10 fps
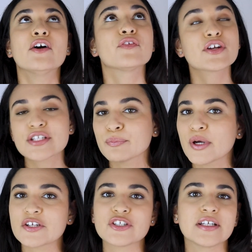first
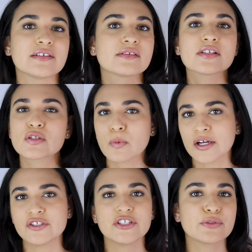impressions,
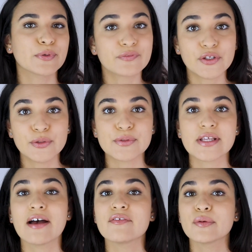swatches,
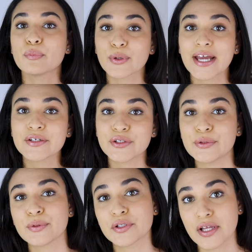reviews of the brand
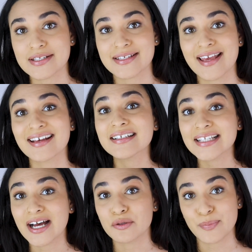new Glossier
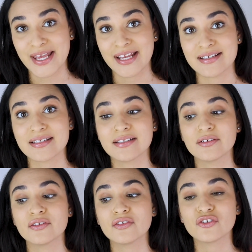Cloud Paint
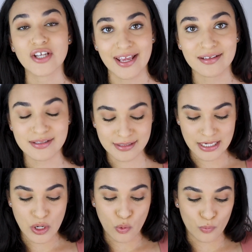shades.
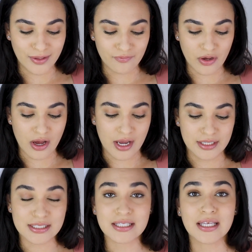We've
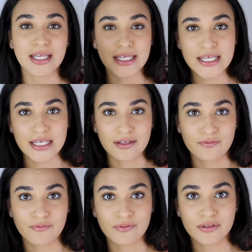got Eve
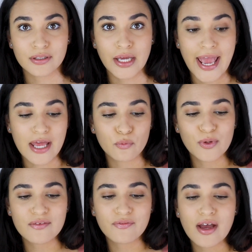and
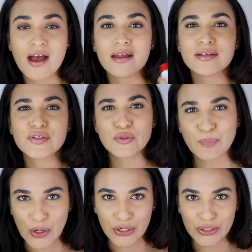we've got
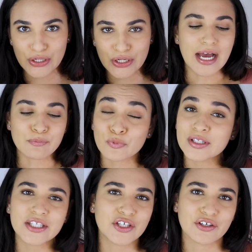Spark. I'm
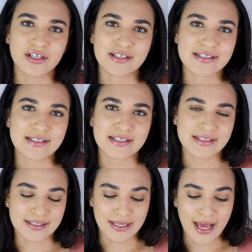really curious to
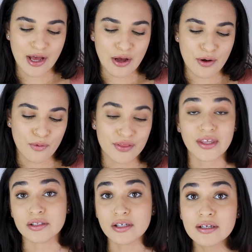see how
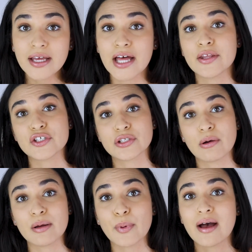they look, how they
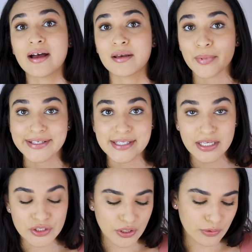show up on my
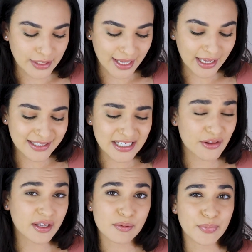skin tone, and
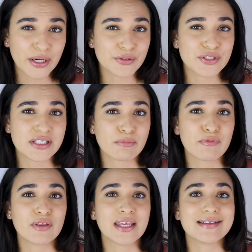how they compare to some
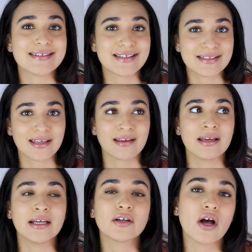of the
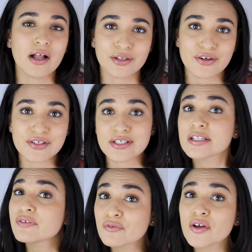existing colors. Because
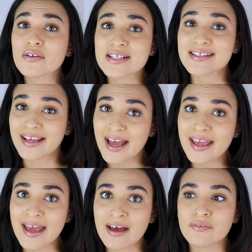if you've noticed, like I
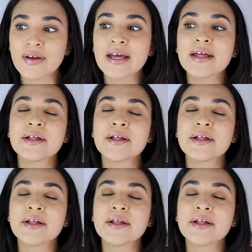have,